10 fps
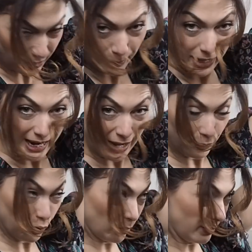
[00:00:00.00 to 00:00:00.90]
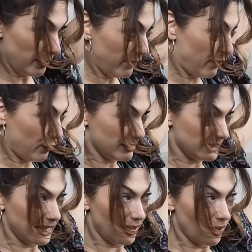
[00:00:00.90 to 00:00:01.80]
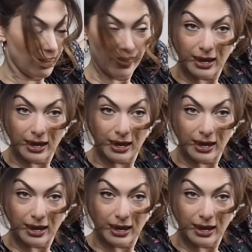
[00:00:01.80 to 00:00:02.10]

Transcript: that my hair would normally be frizzing out like that.